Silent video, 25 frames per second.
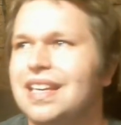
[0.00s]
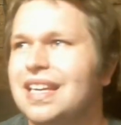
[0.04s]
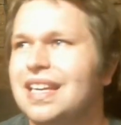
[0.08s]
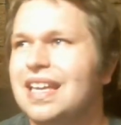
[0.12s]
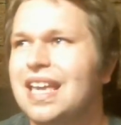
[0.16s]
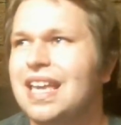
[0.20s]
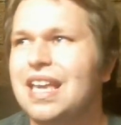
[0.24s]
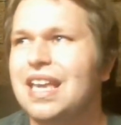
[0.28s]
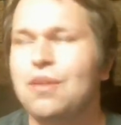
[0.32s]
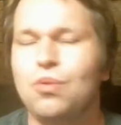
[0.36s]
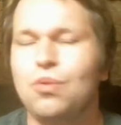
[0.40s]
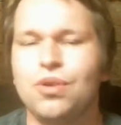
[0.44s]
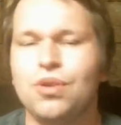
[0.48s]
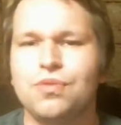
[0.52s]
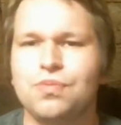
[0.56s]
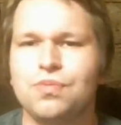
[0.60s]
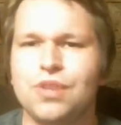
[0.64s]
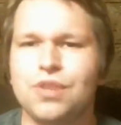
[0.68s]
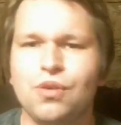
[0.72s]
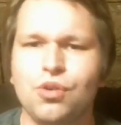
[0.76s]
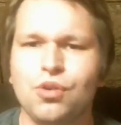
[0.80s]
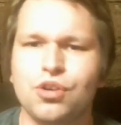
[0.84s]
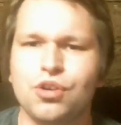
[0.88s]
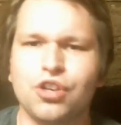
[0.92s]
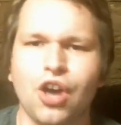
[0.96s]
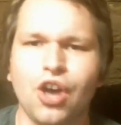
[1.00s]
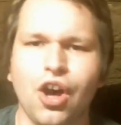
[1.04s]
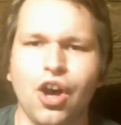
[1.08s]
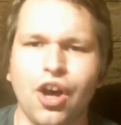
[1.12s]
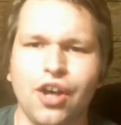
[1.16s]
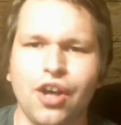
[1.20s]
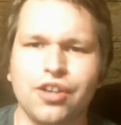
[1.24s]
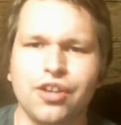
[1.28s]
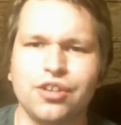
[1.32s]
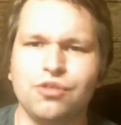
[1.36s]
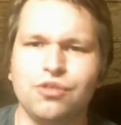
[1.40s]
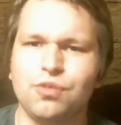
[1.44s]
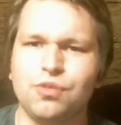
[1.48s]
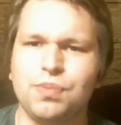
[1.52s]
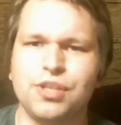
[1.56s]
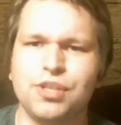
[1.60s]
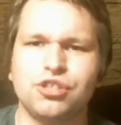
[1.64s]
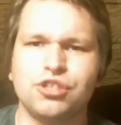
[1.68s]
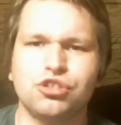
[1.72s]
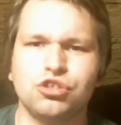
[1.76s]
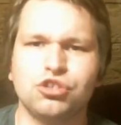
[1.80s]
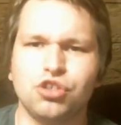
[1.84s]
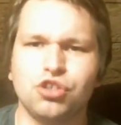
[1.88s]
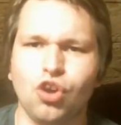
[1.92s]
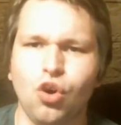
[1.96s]
it would be
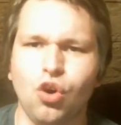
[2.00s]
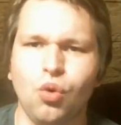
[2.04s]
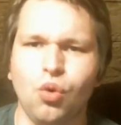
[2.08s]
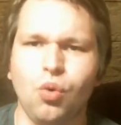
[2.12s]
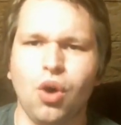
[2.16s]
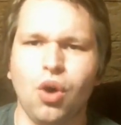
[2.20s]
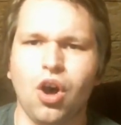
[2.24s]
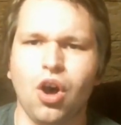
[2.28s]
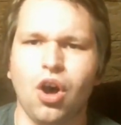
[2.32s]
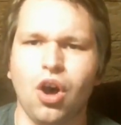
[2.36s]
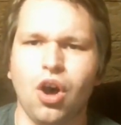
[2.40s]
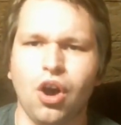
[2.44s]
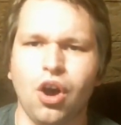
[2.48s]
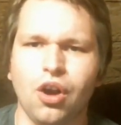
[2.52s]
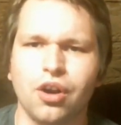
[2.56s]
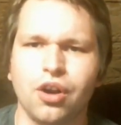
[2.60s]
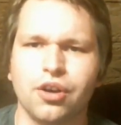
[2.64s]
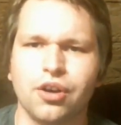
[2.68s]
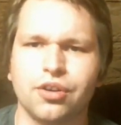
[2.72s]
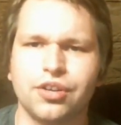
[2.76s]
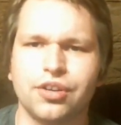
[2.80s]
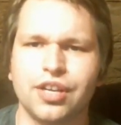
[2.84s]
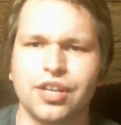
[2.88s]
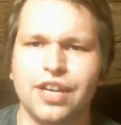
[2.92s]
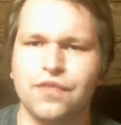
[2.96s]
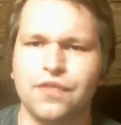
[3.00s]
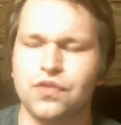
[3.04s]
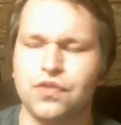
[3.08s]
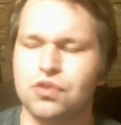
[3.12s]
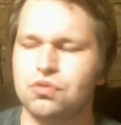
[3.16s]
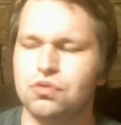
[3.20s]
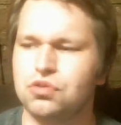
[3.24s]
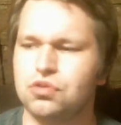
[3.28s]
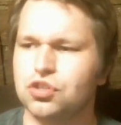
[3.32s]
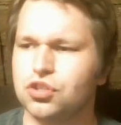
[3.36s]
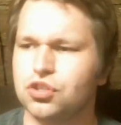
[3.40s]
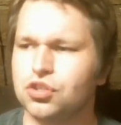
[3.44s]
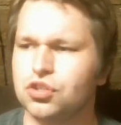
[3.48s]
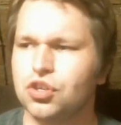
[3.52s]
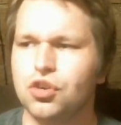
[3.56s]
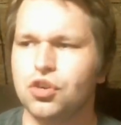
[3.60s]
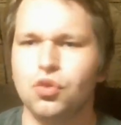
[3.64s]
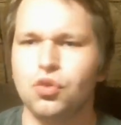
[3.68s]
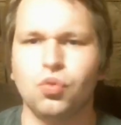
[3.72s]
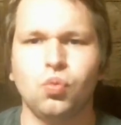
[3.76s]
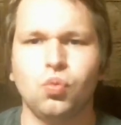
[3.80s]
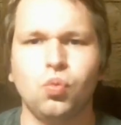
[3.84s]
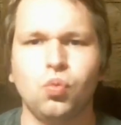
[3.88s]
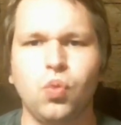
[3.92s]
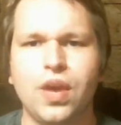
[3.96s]
so hard if you just
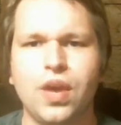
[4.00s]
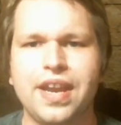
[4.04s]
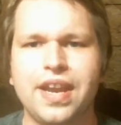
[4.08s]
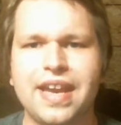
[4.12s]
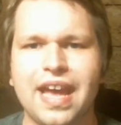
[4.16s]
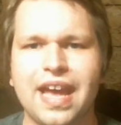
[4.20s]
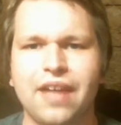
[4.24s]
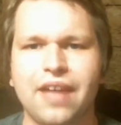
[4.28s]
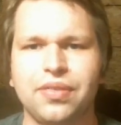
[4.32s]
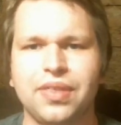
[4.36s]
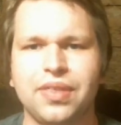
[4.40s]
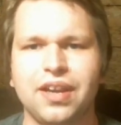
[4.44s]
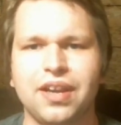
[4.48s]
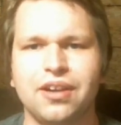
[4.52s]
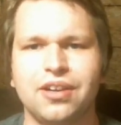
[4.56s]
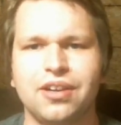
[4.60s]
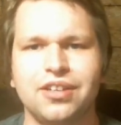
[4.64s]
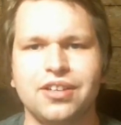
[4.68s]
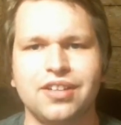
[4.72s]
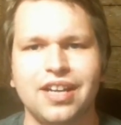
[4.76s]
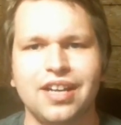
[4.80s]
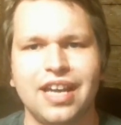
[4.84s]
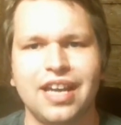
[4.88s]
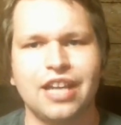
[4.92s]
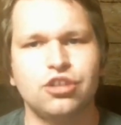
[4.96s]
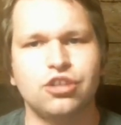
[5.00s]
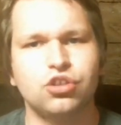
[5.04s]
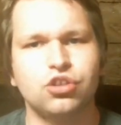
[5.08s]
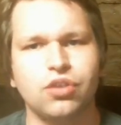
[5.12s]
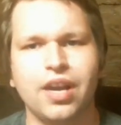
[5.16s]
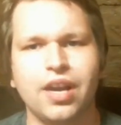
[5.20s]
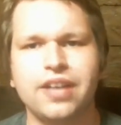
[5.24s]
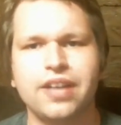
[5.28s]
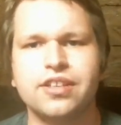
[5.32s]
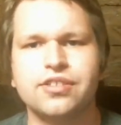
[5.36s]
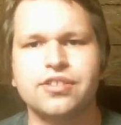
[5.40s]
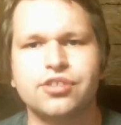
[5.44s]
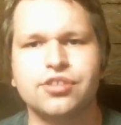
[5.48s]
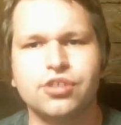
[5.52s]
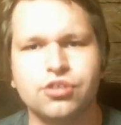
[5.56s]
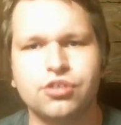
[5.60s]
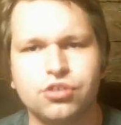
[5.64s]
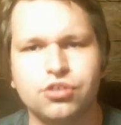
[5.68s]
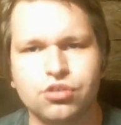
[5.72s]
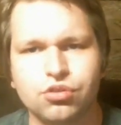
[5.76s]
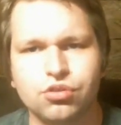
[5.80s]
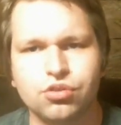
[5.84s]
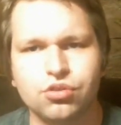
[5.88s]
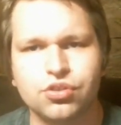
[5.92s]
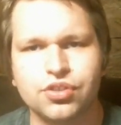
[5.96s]
went out there and tried to
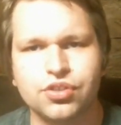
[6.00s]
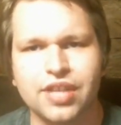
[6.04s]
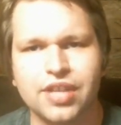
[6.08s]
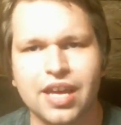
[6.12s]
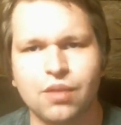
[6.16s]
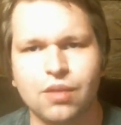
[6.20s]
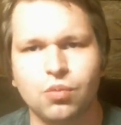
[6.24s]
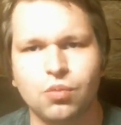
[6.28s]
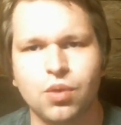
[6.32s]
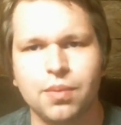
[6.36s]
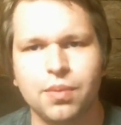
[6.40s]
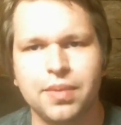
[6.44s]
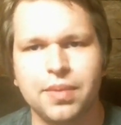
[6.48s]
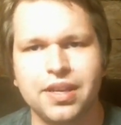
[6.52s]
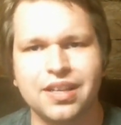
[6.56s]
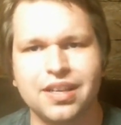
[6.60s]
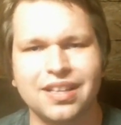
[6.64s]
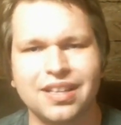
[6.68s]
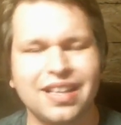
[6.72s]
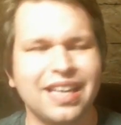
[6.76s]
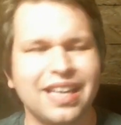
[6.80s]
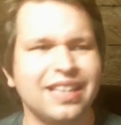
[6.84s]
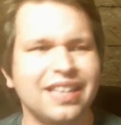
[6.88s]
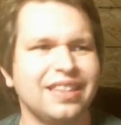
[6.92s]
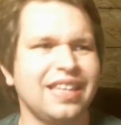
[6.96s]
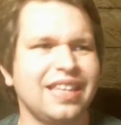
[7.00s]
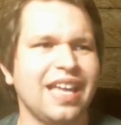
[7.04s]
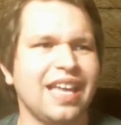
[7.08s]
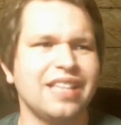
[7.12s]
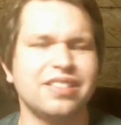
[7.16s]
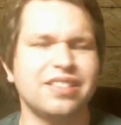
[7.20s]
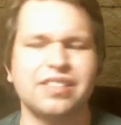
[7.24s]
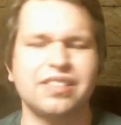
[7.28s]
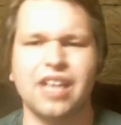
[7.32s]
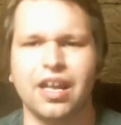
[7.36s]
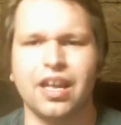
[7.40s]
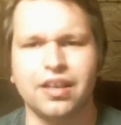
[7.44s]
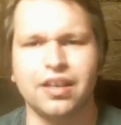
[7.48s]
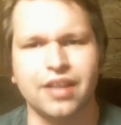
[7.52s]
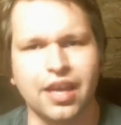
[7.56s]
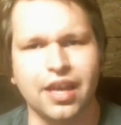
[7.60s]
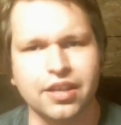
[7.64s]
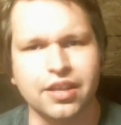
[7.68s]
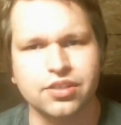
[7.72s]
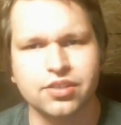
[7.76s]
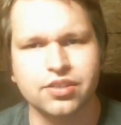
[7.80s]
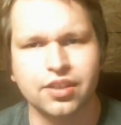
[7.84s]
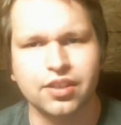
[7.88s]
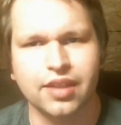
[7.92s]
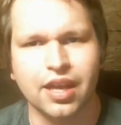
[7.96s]
seduce that woman. Like, that's not
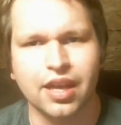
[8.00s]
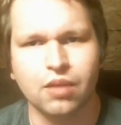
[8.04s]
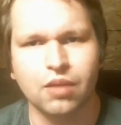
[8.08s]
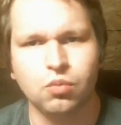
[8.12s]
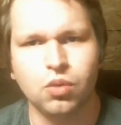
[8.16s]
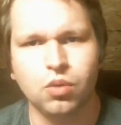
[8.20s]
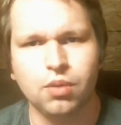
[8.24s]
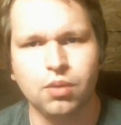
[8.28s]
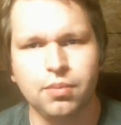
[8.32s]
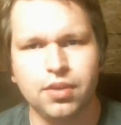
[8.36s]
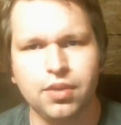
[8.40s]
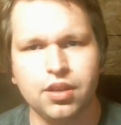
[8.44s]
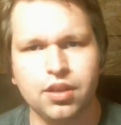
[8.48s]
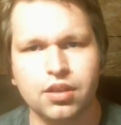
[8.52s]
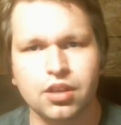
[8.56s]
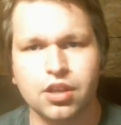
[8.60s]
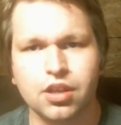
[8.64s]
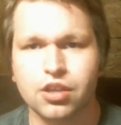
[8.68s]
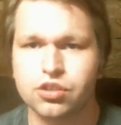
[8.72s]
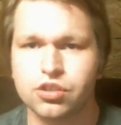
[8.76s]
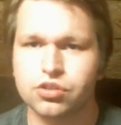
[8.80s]
nice to that woman.